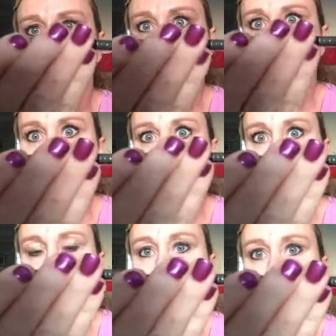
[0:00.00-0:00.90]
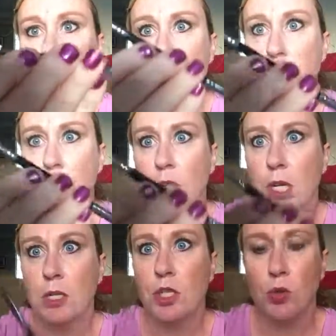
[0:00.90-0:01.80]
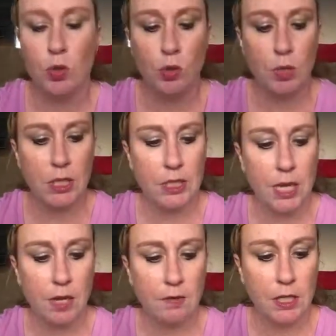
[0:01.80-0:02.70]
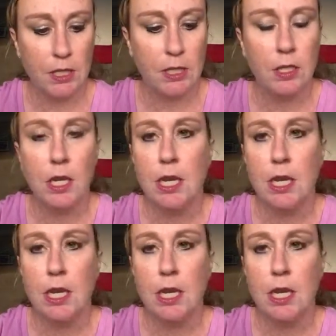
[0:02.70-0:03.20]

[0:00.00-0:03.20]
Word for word: you're paying for one brush, but you're getting two uses out of it.